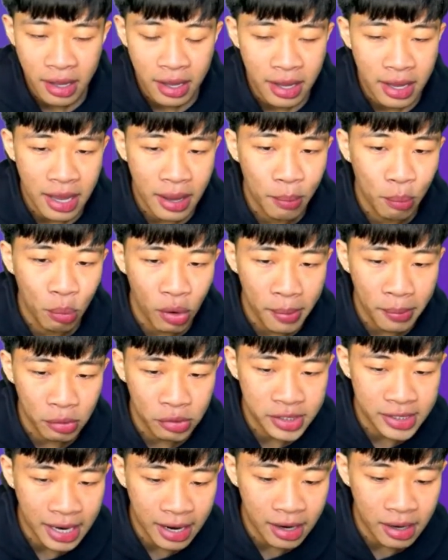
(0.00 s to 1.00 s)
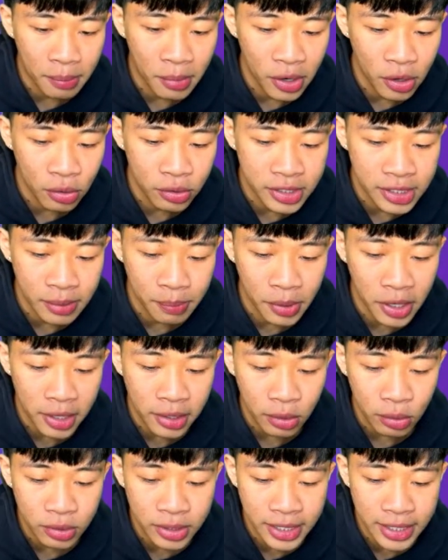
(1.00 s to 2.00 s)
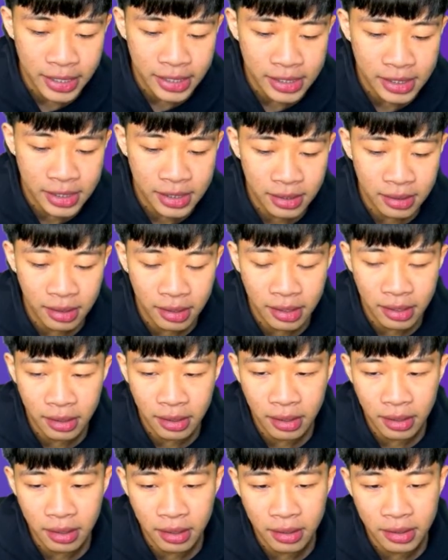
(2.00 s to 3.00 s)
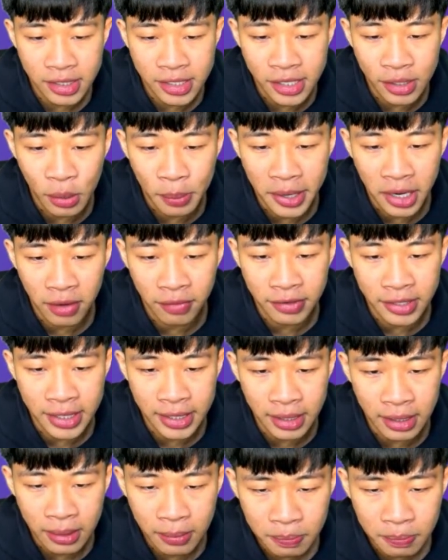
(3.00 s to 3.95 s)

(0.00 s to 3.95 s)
Mbuemo starting my own team, but I don't think it's too big of a deal.